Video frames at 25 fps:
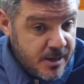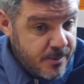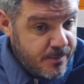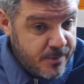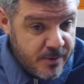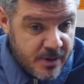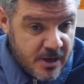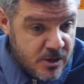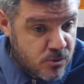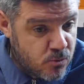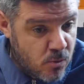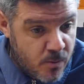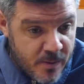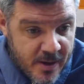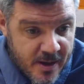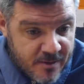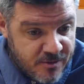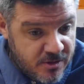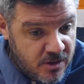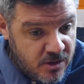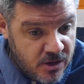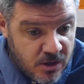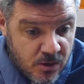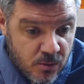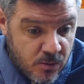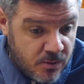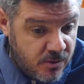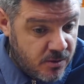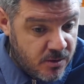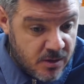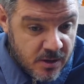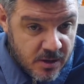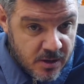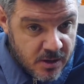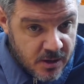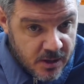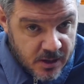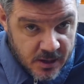but that's what we have to do.
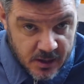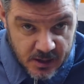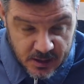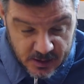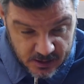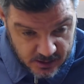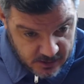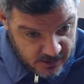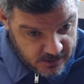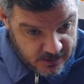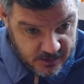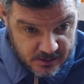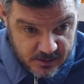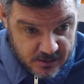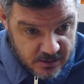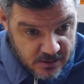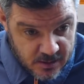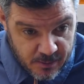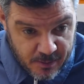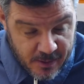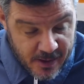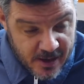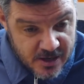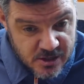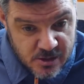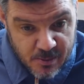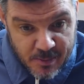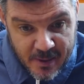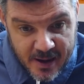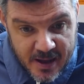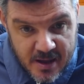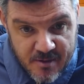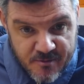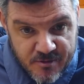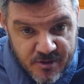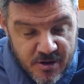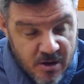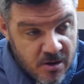The players are
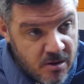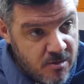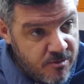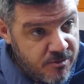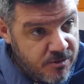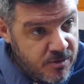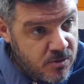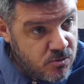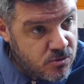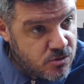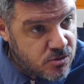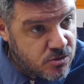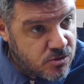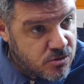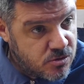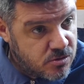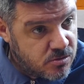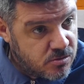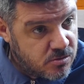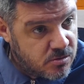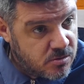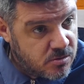playing for their own futures.